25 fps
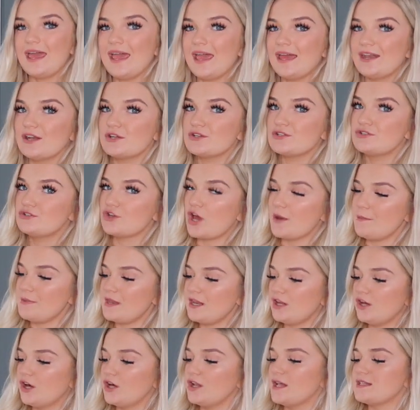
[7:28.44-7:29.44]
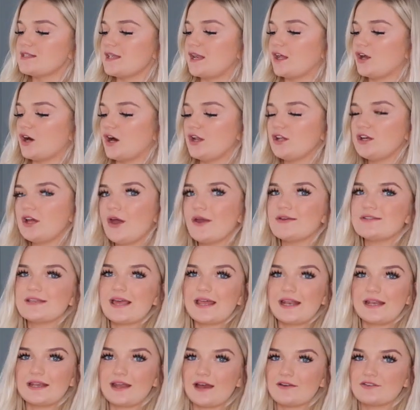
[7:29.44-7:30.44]
in so many colours, and it kind of goes
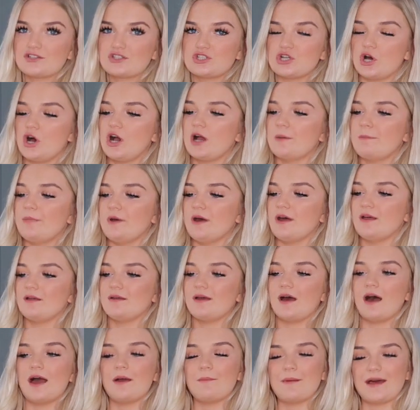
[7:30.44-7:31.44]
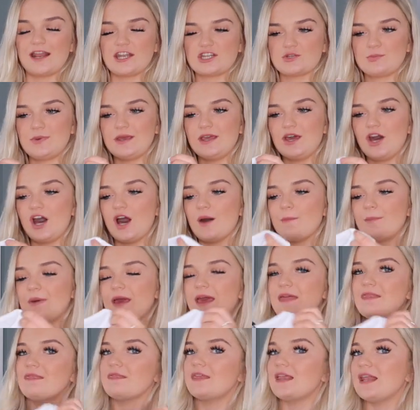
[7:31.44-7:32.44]
in and out of stock, but I managed to pick it up
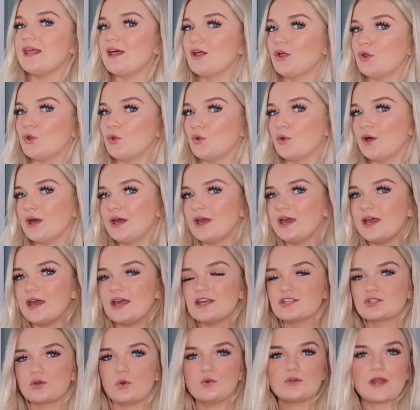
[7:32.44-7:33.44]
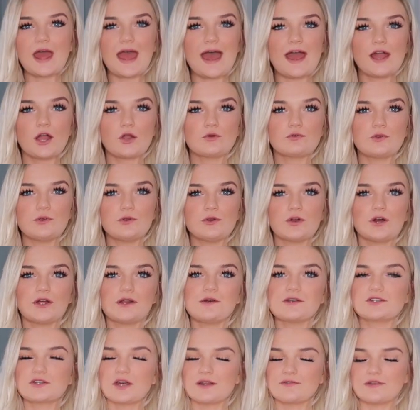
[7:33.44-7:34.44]
in the little, it's called ecru
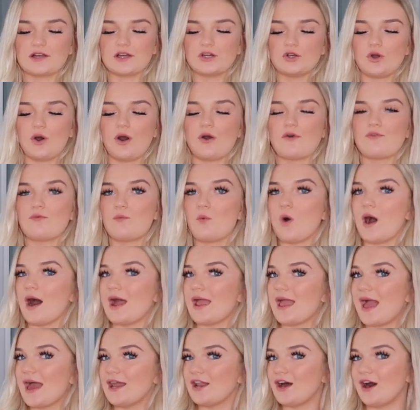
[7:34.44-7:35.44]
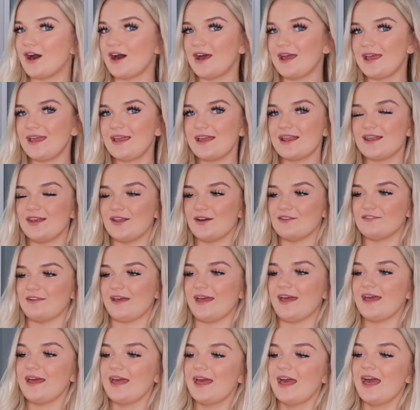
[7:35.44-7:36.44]
colour. It's kind of like an off-white, and I love
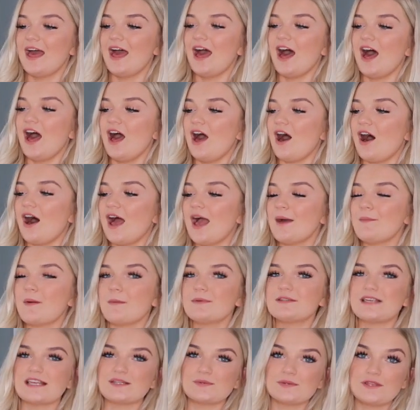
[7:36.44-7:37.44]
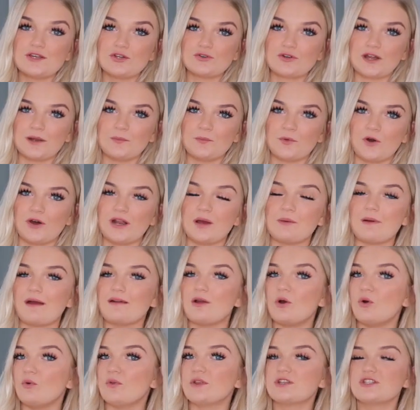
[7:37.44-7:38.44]
it. I am obsessed with the green one. I
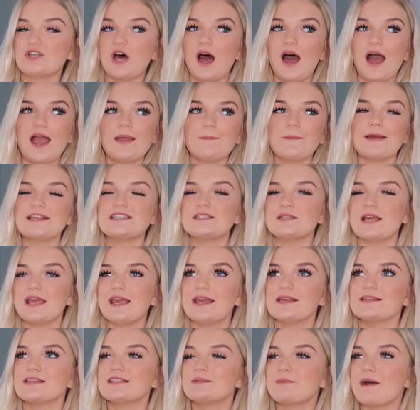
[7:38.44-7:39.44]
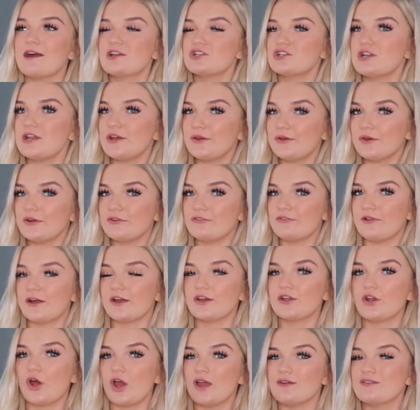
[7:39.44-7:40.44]
wear it all the time. It's especially good for
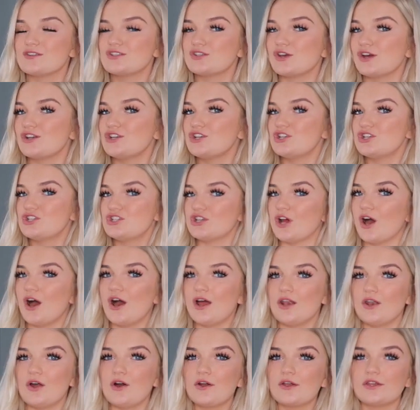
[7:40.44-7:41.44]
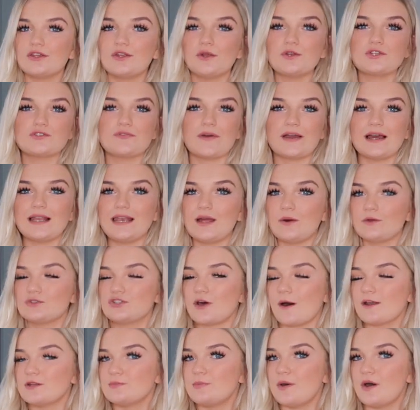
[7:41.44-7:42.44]
like an oversized shirt look, you know, just like a little
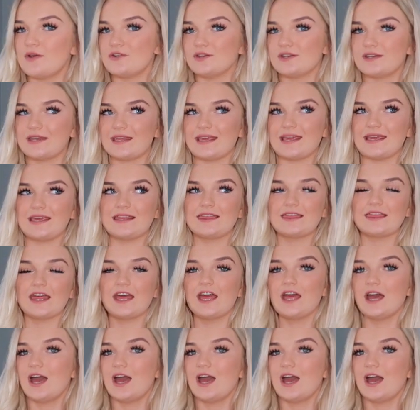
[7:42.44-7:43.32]
top to put underneath.